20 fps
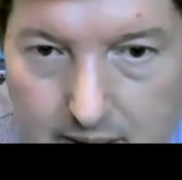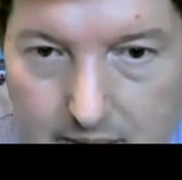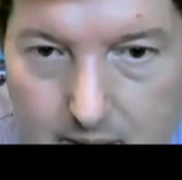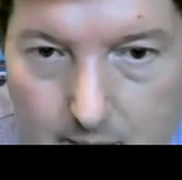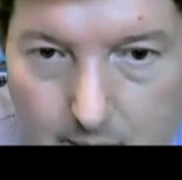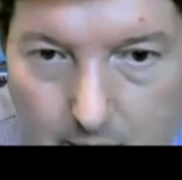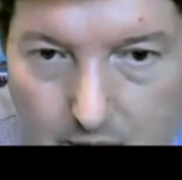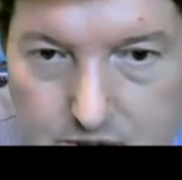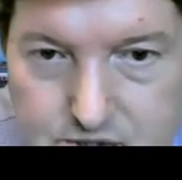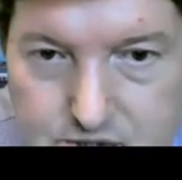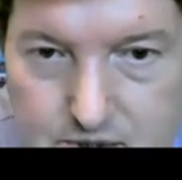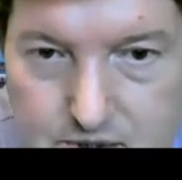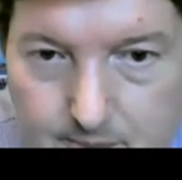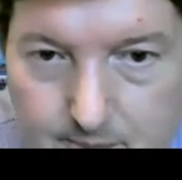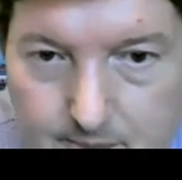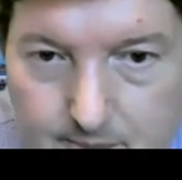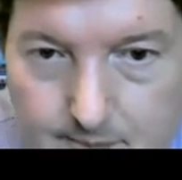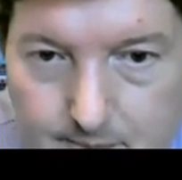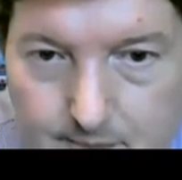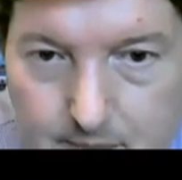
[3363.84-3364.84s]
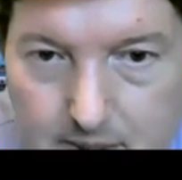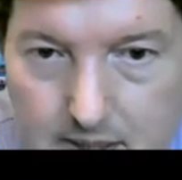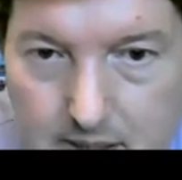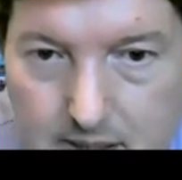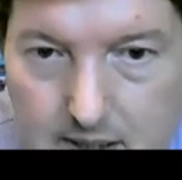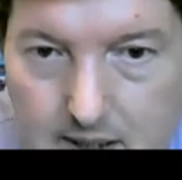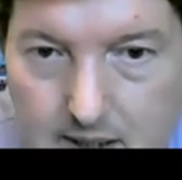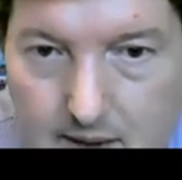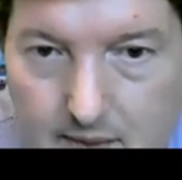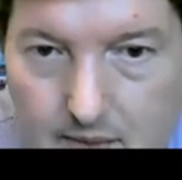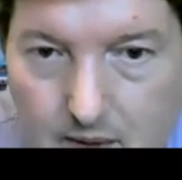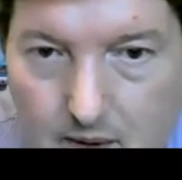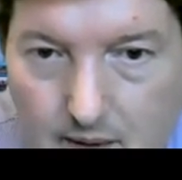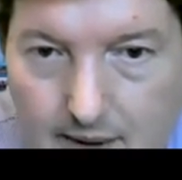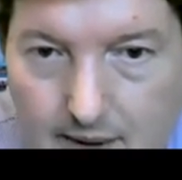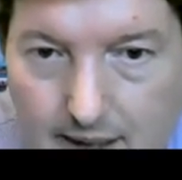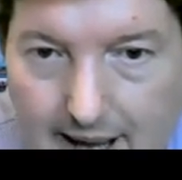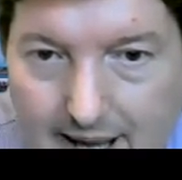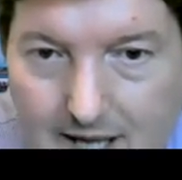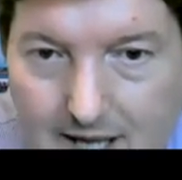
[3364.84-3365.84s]
at the bottom. The
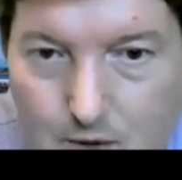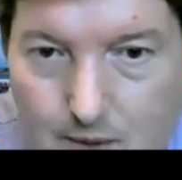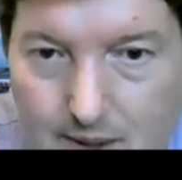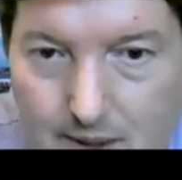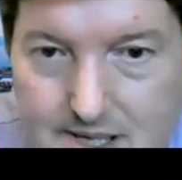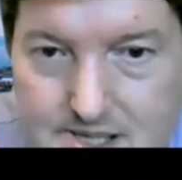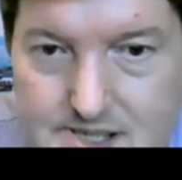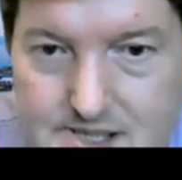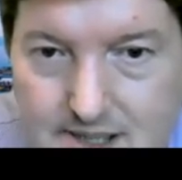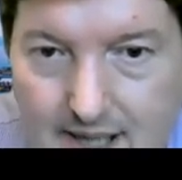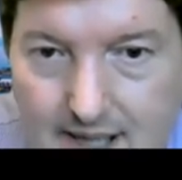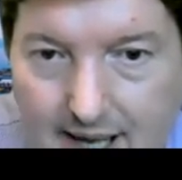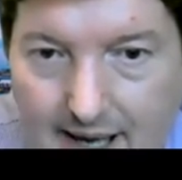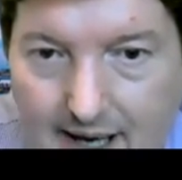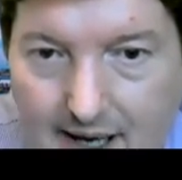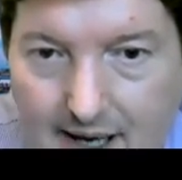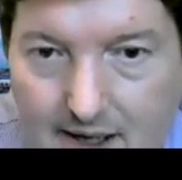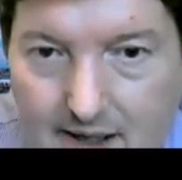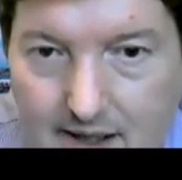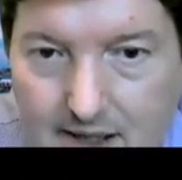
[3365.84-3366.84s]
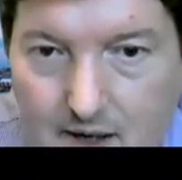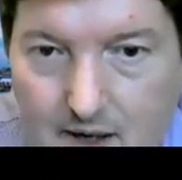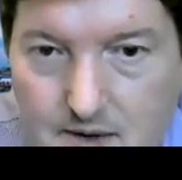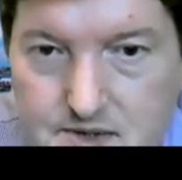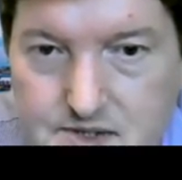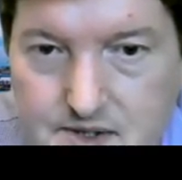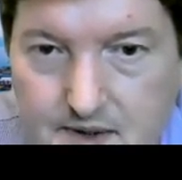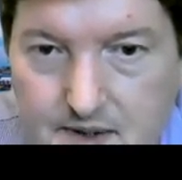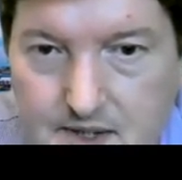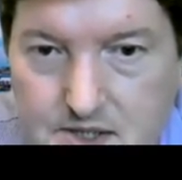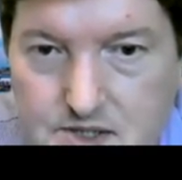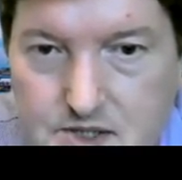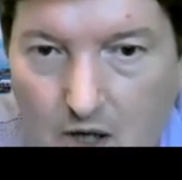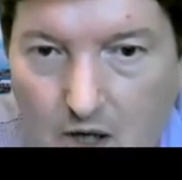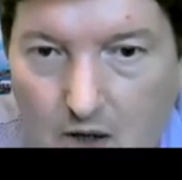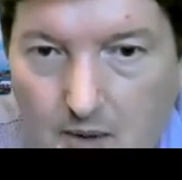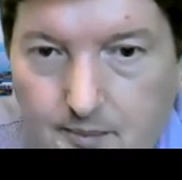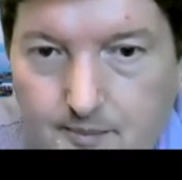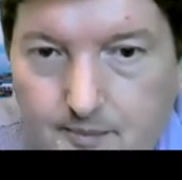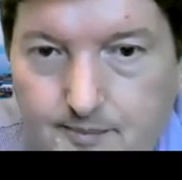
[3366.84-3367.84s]
aqueous layer goes at the
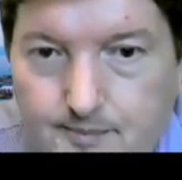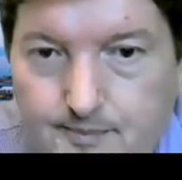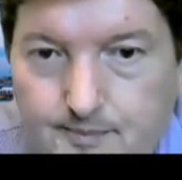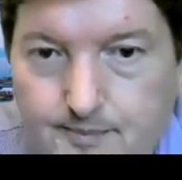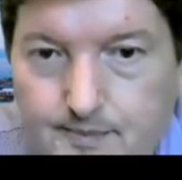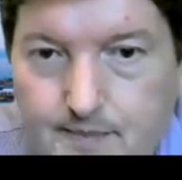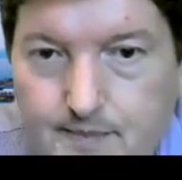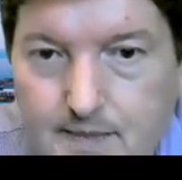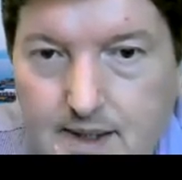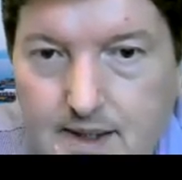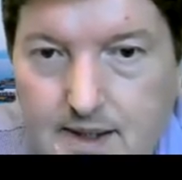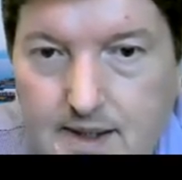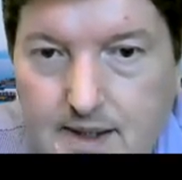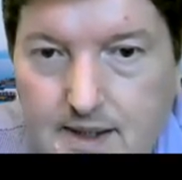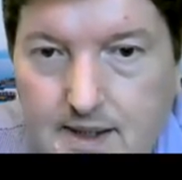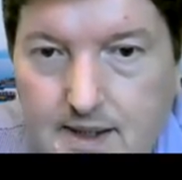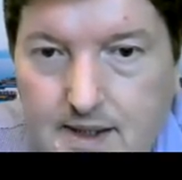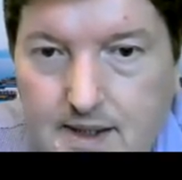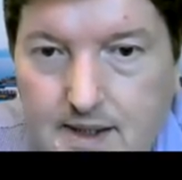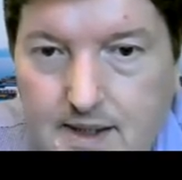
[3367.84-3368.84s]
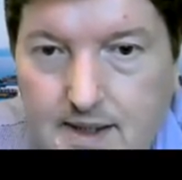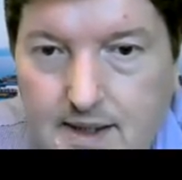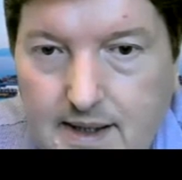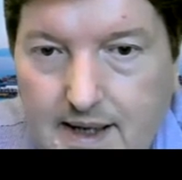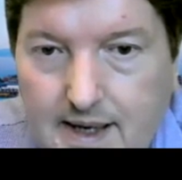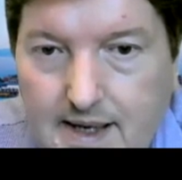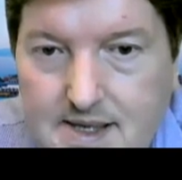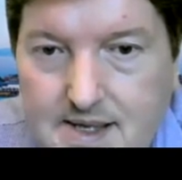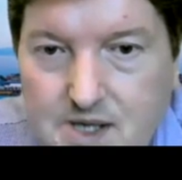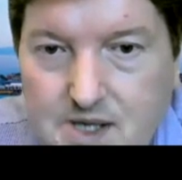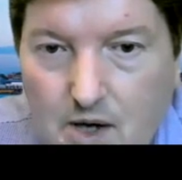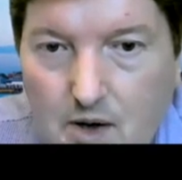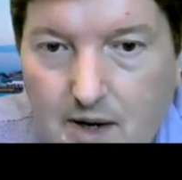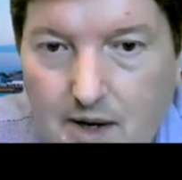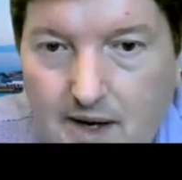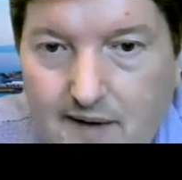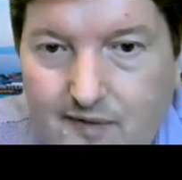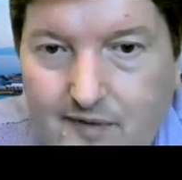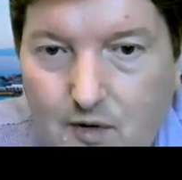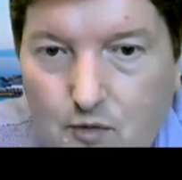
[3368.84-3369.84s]
top. Yeah, so
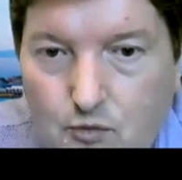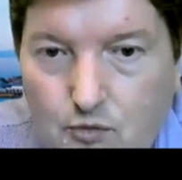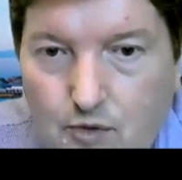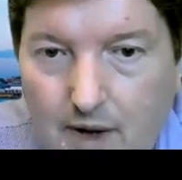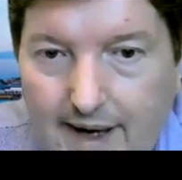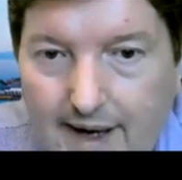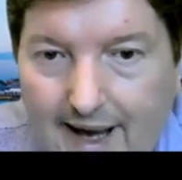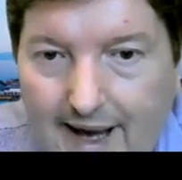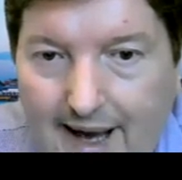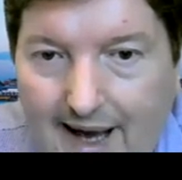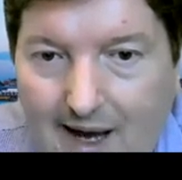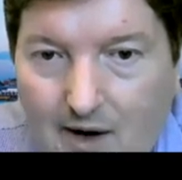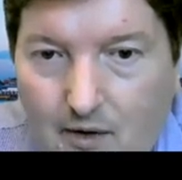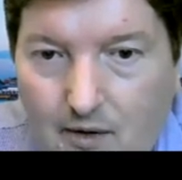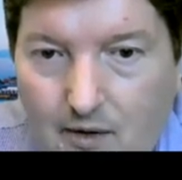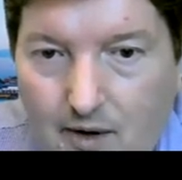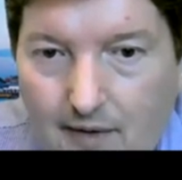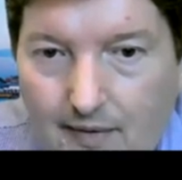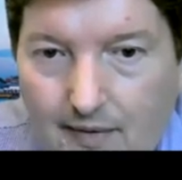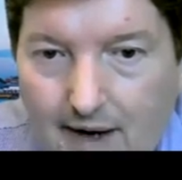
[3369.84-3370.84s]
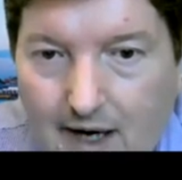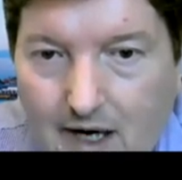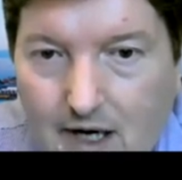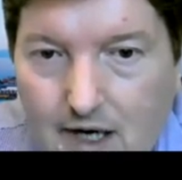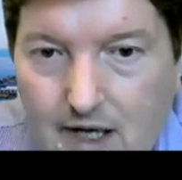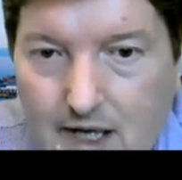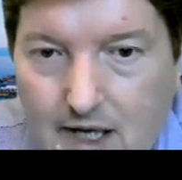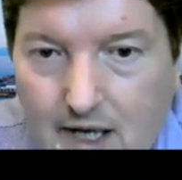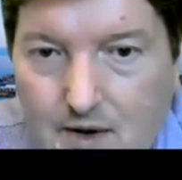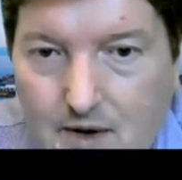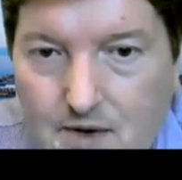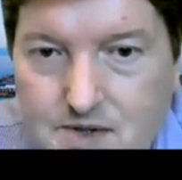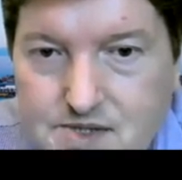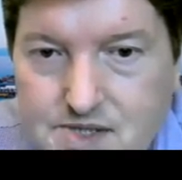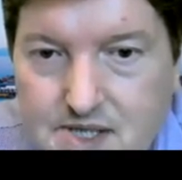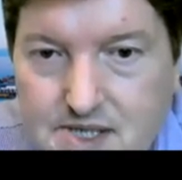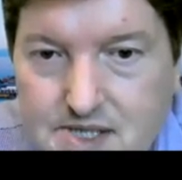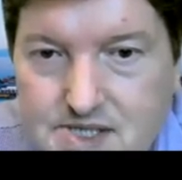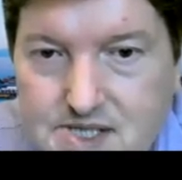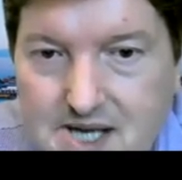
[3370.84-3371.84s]
if you run it out and then close
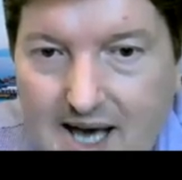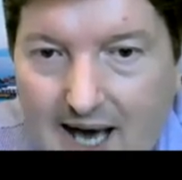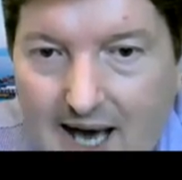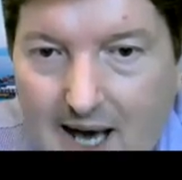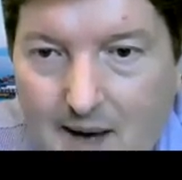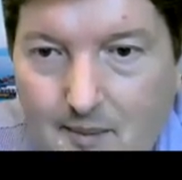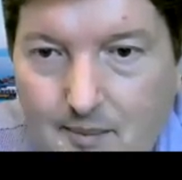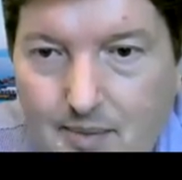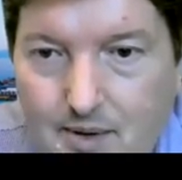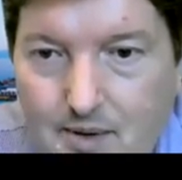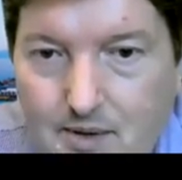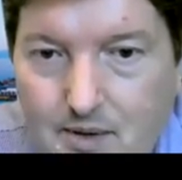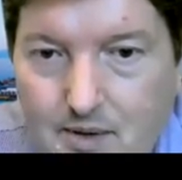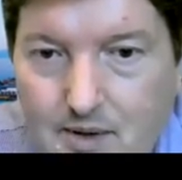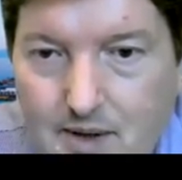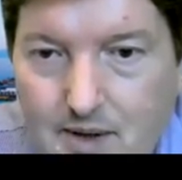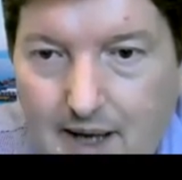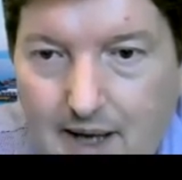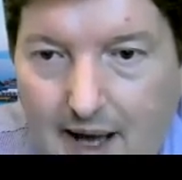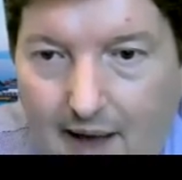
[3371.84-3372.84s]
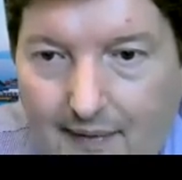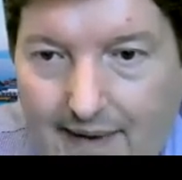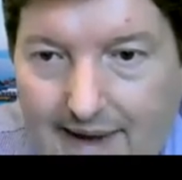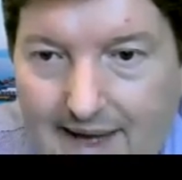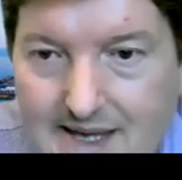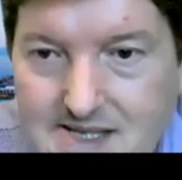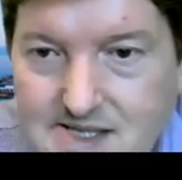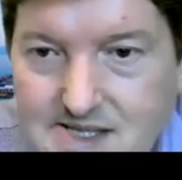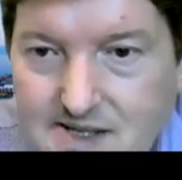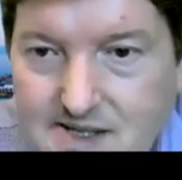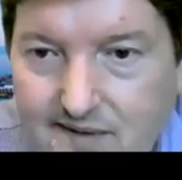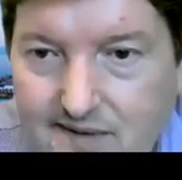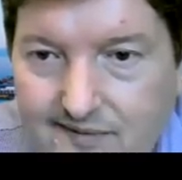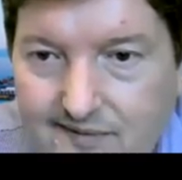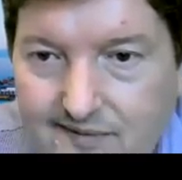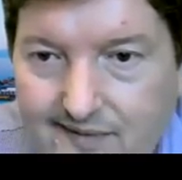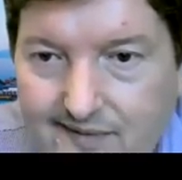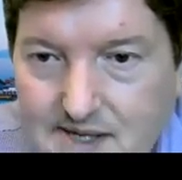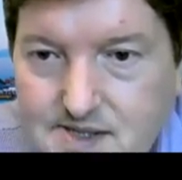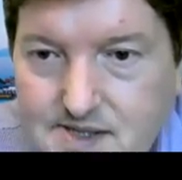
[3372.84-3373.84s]
the tap at the
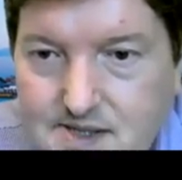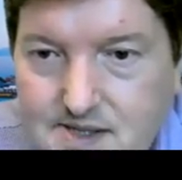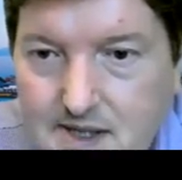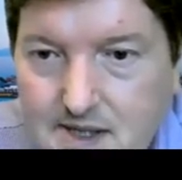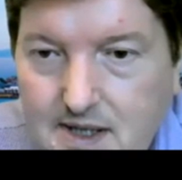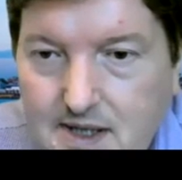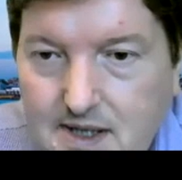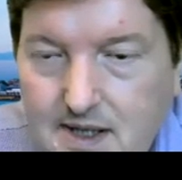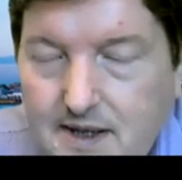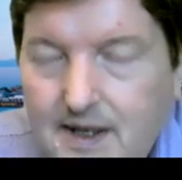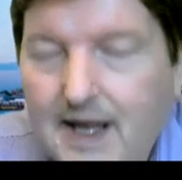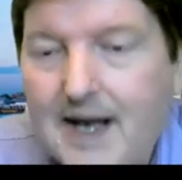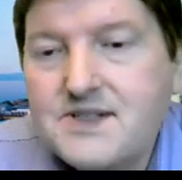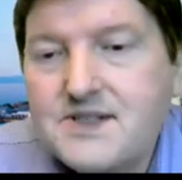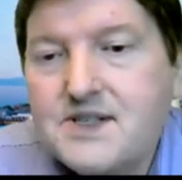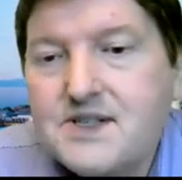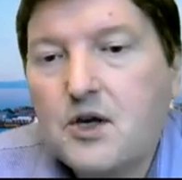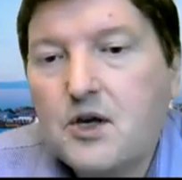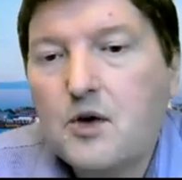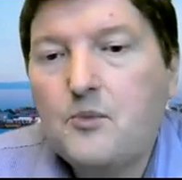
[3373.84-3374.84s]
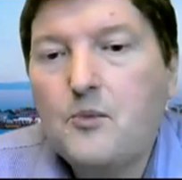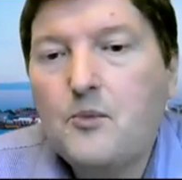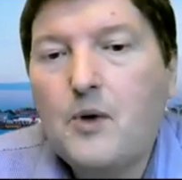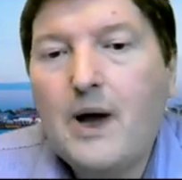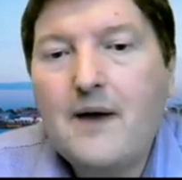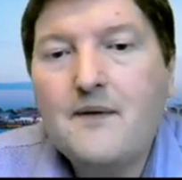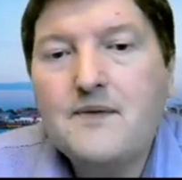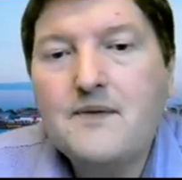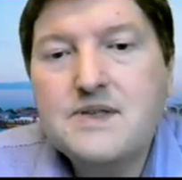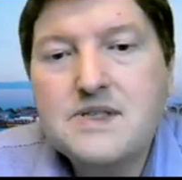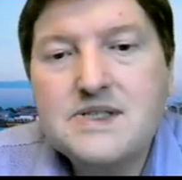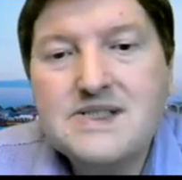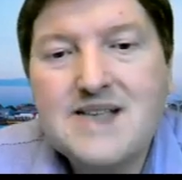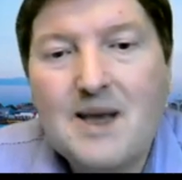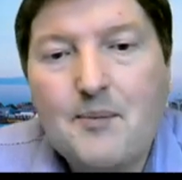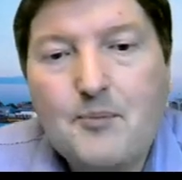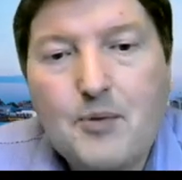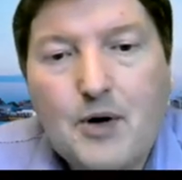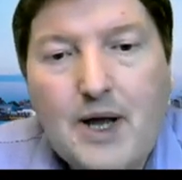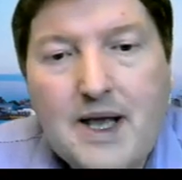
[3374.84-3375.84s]
interface, that's a good way of
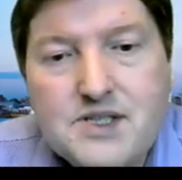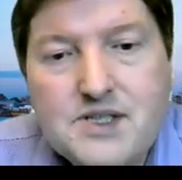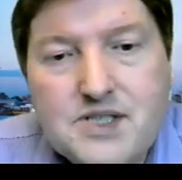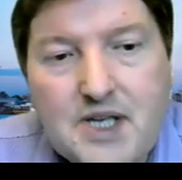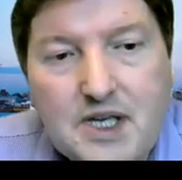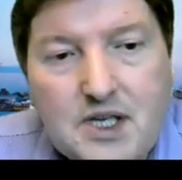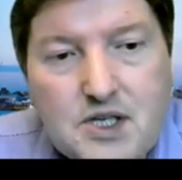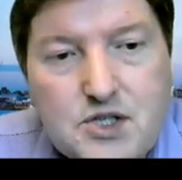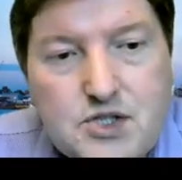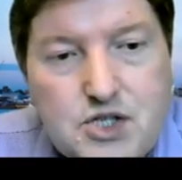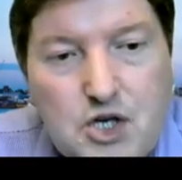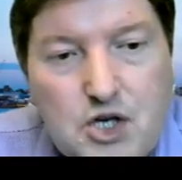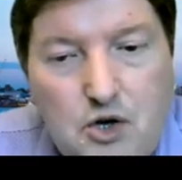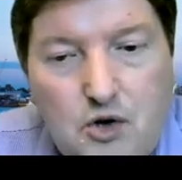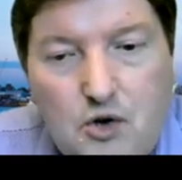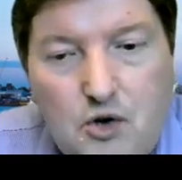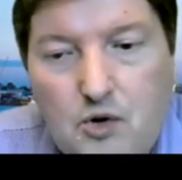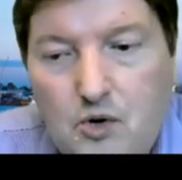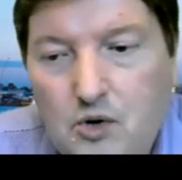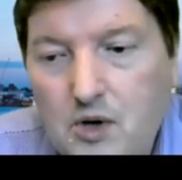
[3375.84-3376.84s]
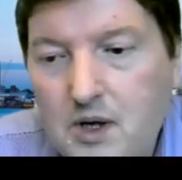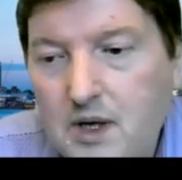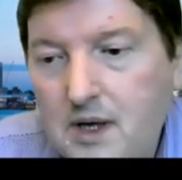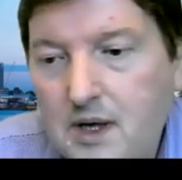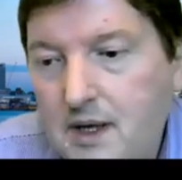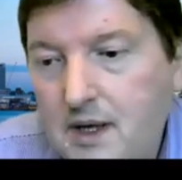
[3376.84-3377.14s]
separating two